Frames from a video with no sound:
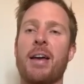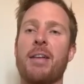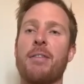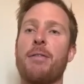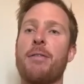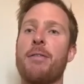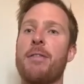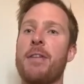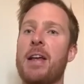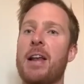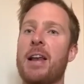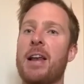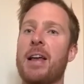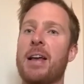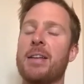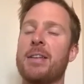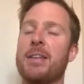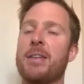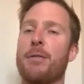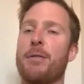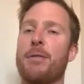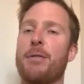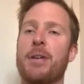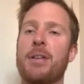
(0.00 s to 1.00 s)
and feeling
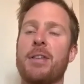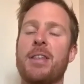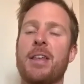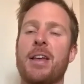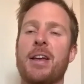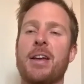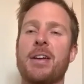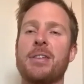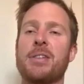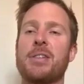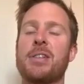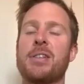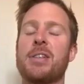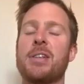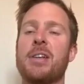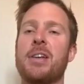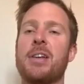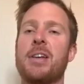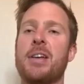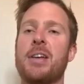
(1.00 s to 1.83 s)
different things,